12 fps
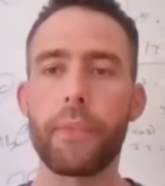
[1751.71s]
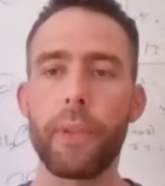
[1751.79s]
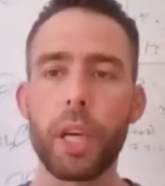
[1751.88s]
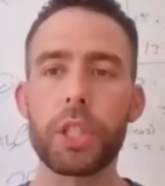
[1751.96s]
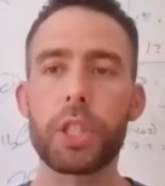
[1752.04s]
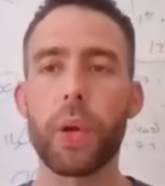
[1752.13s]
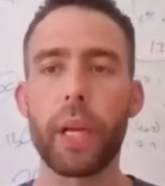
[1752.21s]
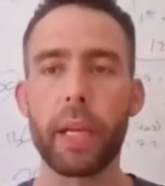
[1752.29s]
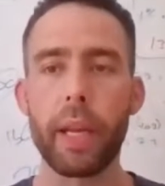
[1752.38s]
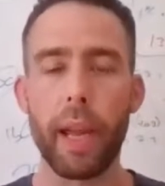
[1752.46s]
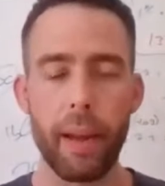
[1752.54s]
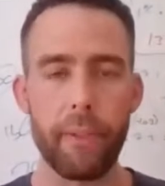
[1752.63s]

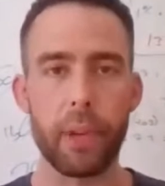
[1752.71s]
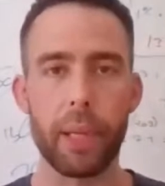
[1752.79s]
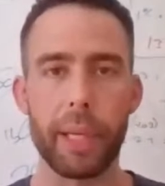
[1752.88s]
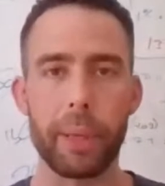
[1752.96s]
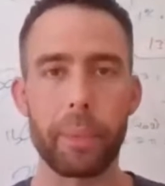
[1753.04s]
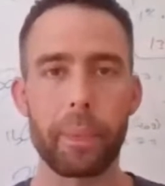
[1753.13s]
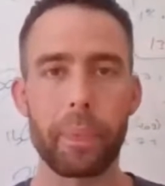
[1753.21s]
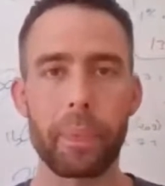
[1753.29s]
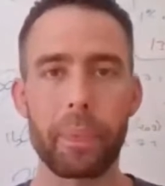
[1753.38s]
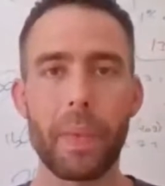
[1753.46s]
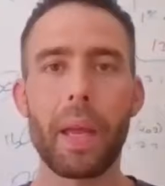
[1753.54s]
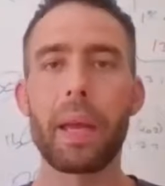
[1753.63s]
fluctuating heavily?
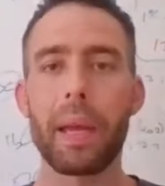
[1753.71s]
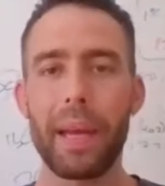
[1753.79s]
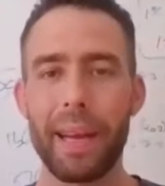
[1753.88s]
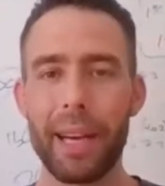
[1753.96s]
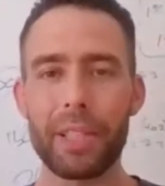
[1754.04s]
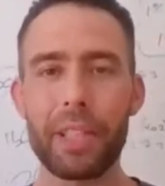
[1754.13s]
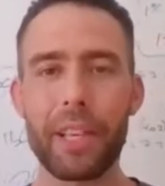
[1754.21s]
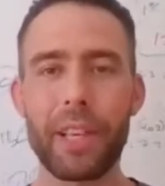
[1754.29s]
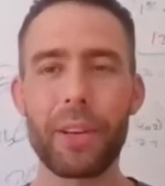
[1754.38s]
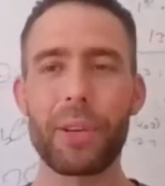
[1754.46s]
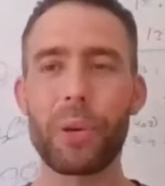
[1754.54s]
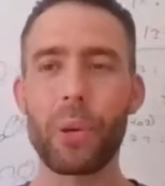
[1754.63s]
Here's a
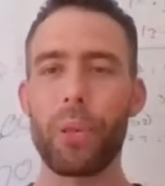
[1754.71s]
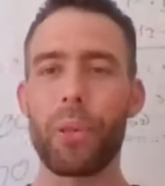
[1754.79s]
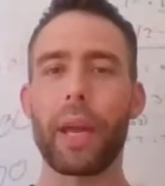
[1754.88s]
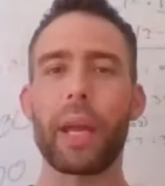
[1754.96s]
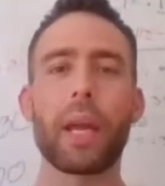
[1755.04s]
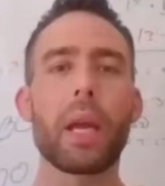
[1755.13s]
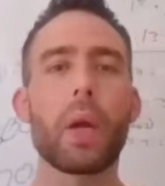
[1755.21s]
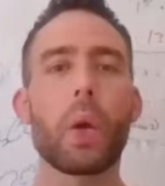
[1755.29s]
cool thing.